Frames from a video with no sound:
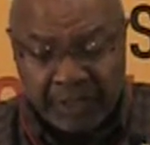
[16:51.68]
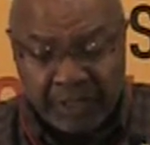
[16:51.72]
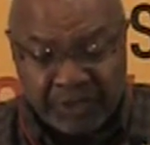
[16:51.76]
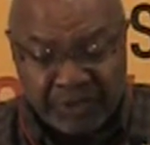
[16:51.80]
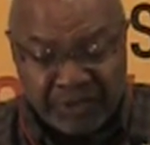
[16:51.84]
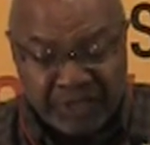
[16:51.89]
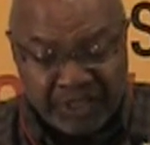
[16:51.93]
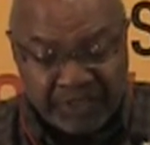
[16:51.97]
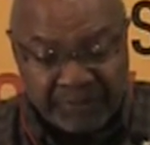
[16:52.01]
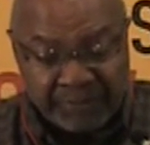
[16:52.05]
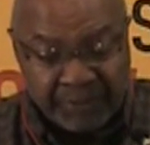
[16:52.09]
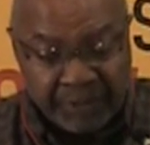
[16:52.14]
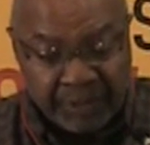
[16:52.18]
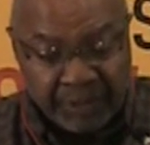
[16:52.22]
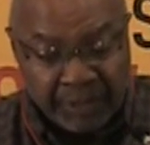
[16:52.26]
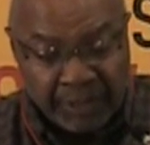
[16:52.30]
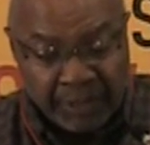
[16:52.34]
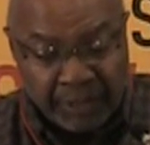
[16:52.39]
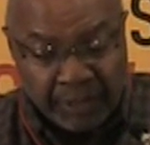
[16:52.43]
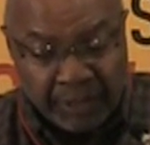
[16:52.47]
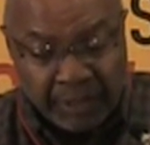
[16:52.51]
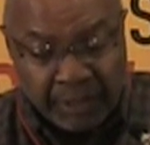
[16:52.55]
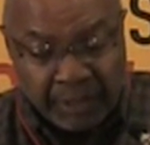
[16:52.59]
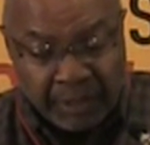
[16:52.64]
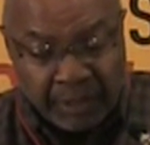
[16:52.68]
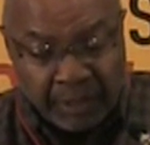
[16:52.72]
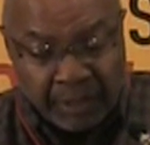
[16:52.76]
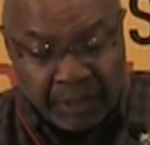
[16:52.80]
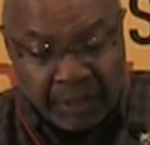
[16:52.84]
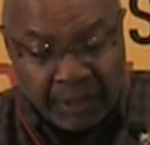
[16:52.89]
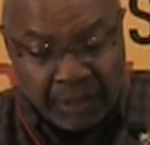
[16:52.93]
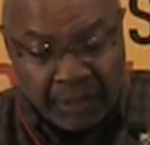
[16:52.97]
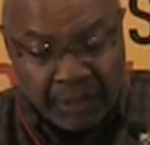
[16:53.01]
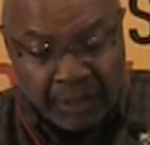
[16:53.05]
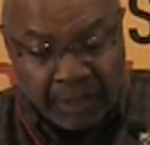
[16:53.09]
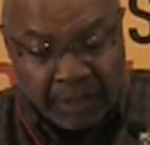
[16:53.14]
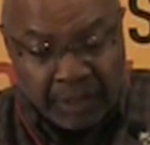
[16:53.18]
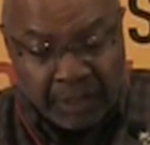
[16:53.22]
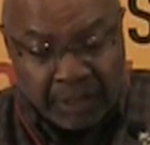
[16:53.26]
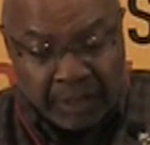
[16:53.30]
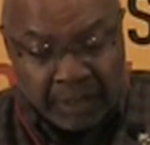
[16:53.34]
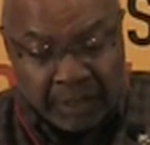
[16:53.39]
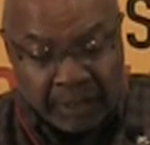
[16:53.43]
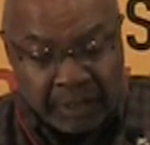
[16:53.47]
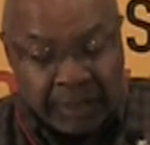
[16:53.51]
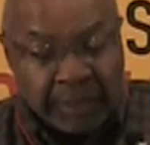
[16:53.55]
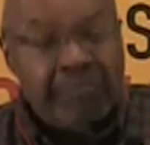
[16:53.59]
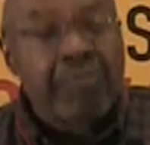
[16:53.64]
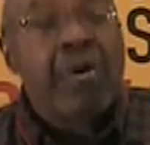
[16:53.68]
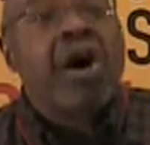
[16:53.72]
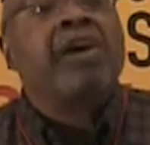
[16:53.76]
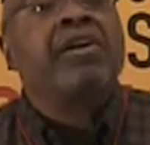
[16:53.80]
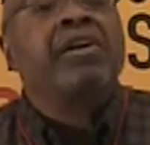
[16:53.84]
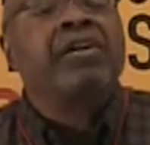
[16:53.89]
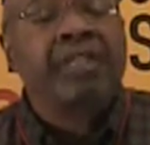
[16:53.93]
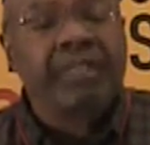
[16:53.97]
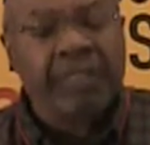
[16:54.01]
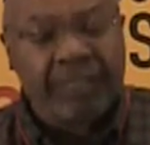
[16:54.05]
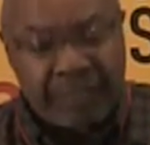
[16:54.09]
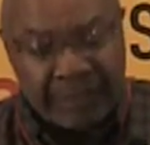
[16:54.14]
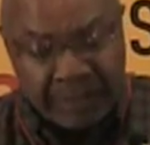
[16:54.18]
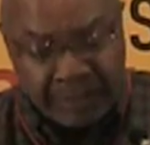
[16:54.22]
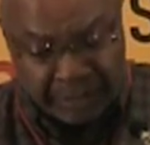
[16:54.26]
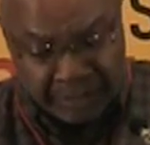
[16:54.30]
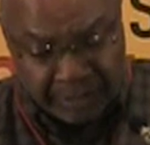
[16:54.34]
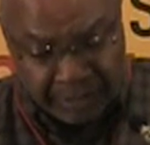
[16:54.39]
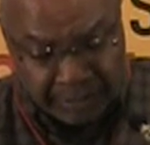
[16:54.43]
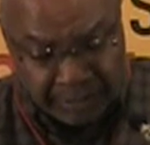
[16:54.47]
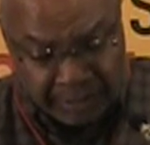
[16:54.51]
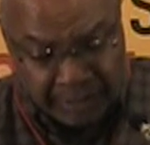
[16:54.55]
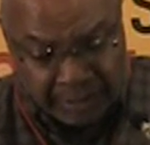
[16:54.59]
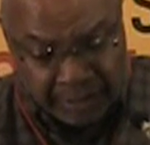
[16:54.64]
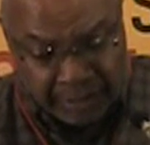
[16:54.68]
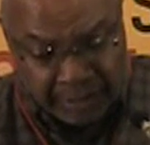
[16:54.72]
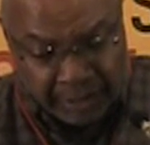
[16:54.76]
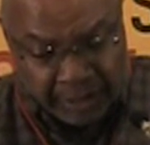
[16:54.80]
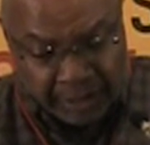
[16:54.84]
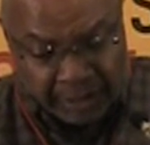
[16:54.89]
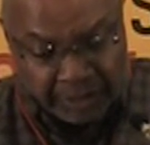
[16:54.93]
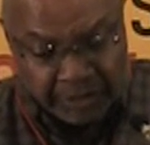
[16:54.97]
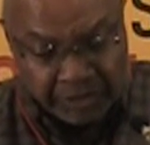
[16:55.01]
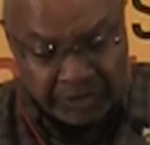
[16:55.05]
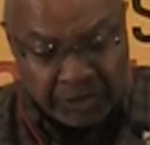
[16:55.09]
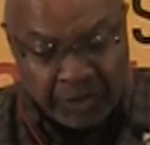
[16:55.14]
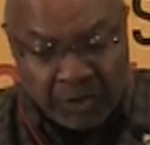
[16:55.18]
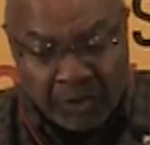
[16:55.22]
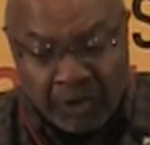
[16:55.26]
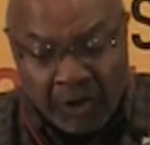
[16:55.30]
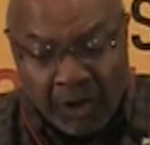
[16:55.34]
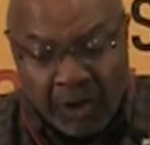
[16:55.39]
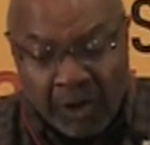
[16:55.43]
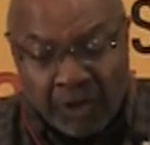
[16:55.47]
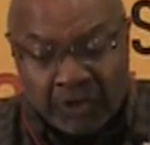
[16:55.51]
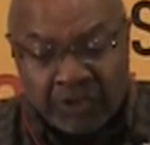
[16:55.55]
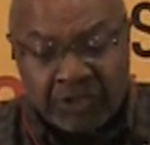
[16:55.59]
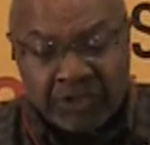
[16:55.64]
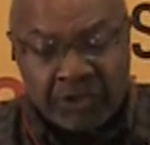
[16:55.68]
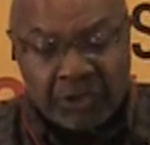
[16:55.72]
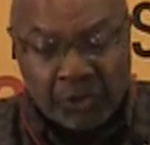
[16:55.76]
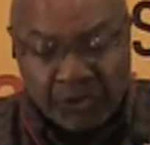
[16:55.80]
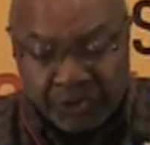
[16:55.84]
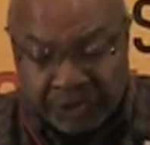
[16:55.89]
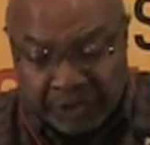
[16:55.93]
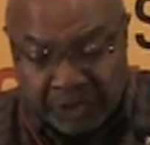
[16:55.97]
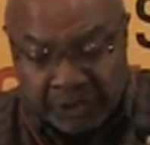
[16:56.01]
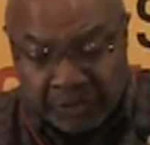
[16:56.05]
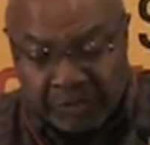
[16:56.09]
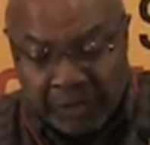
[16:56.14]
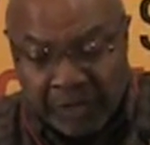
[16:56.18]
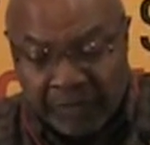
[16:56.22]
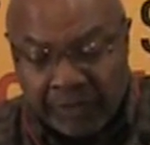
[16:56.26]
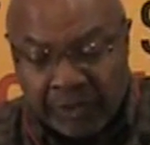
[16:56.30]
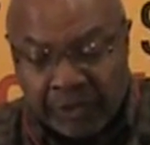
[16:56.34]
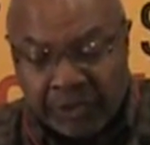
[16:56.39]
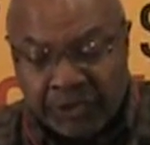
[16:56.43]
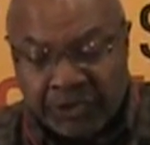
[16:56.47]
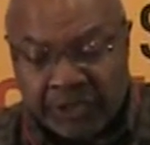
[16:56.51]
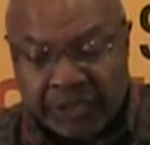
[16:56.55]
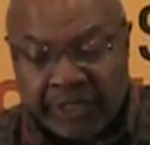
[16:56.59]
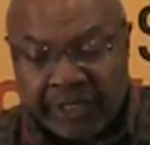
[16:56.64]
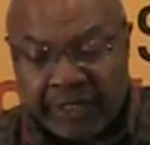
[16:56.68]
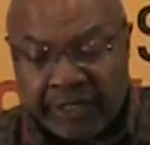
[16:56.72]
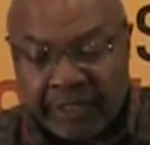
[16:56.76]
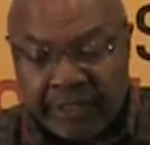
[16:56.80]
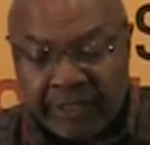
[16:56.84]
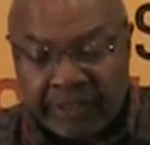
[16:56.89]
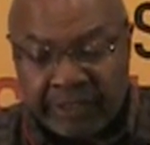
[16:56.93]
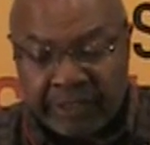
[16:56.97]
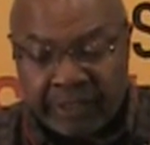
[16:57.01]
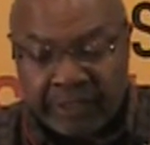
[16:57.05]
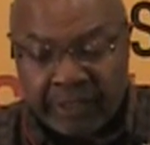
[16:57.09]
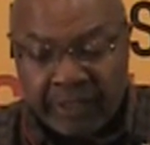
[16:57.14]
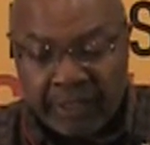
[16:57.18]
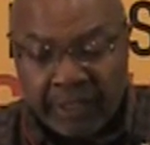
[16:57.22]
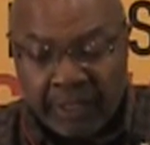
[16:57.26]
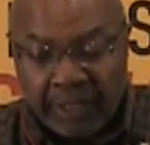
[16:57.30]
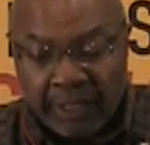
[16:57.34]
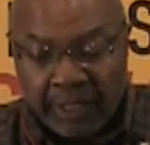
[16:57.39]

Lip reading: Union, the monarchists, the so-called socialist revolutionaries,